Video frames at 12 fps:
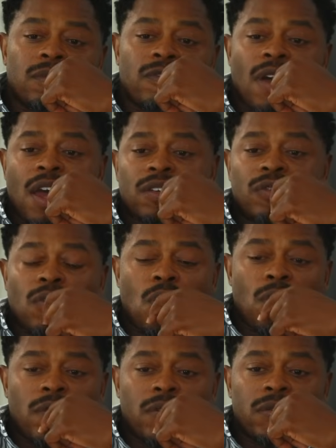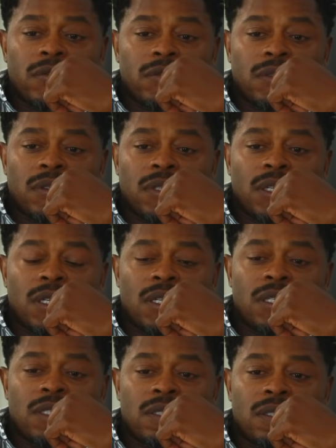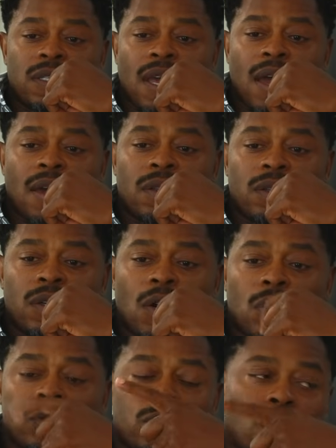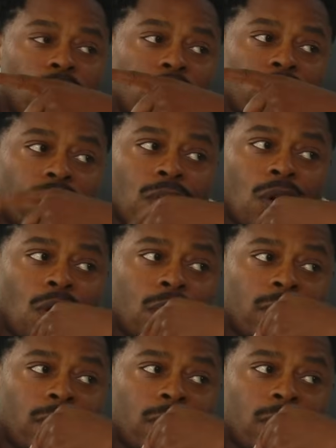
fast forward, he's now the co-showrunner on All